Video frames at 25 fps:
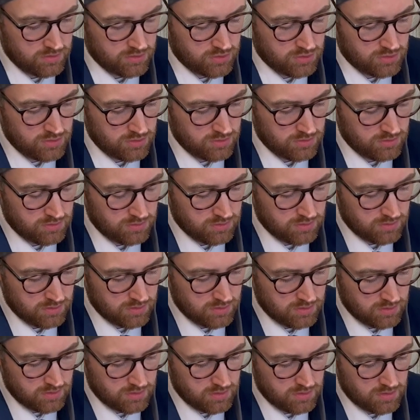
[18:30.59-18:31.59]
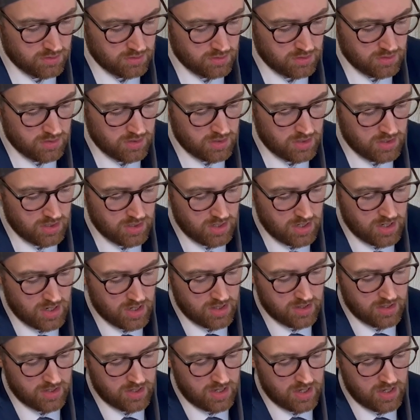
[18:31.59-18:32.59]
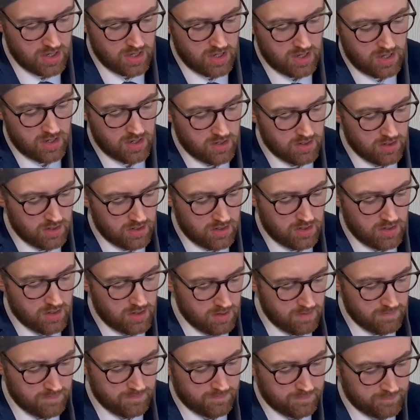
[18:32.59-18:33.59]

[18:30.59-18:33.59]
do the other eye, yeah? I